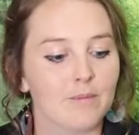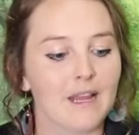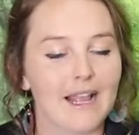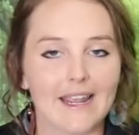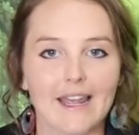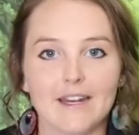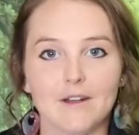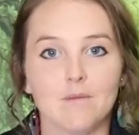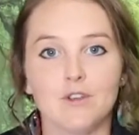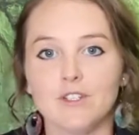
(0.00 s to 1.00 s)

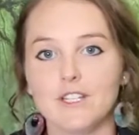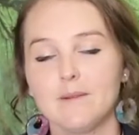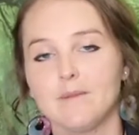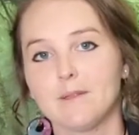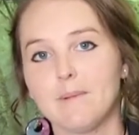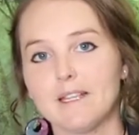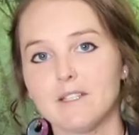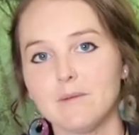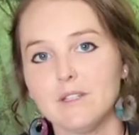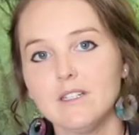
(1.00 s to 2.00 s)
black-headed museum
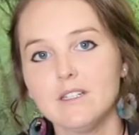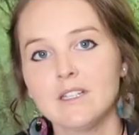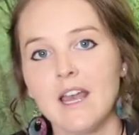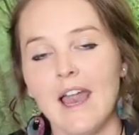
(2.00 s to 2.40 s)
specimens